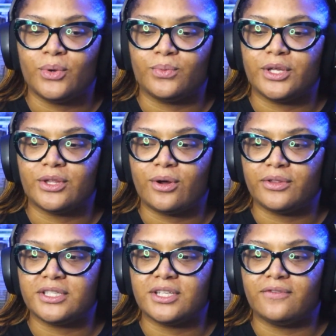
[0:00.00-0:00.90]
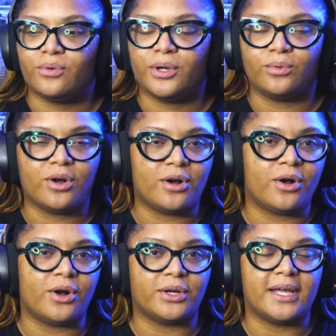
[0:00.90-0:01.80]
with all the stuff going
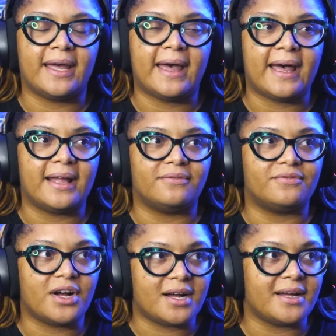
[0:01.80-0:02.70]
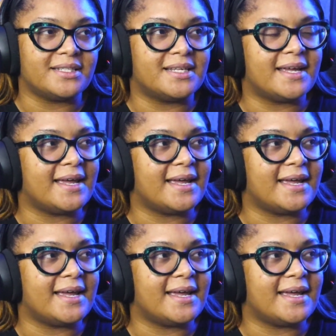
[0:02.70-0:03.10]
wrong at Vought,